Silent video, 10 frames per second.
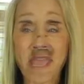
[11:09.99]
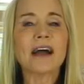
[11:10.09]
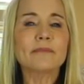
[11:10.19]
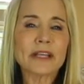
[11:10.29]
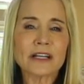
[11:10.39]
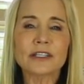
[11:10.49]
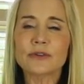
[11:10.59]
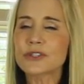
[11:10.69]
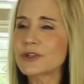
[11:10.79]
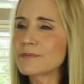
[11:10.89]
I've been on
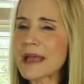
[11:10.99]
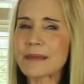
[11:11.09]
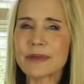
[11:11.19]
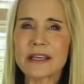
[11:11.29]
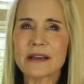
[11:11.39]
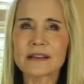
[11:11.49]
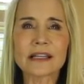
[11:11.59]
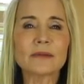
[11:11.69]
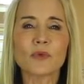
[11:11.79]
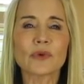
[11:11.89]
YouTube maybe a
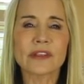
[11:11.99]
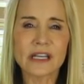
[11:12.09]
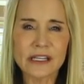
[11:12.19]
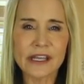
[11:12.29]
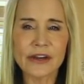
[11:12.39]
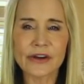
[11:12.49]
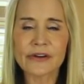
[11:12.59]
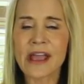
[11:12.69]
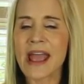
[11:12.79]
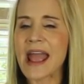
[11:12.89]
little more than a year,